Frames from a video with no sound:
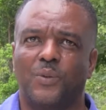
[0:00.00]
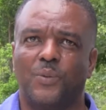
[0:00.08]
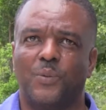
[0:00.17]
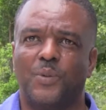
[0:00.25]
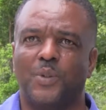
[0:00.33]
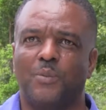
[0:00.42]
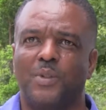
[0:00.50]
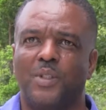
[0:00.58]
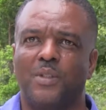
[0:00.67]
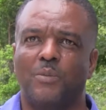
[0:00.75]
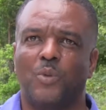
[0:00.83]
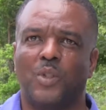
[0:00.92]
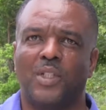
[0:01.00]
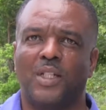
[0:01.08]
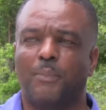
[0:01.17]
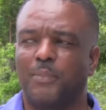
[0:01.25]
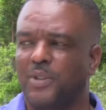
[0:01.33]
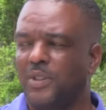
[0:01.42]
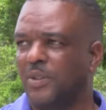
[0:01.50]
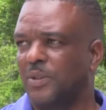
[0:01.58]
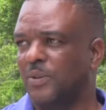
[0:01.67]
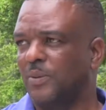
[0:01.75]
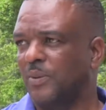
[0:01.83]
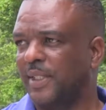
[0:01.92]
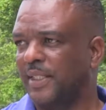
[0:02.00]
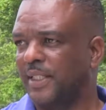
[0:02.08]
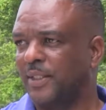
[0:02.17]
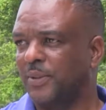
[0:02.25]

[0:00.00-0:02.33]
we'll be more than happy one day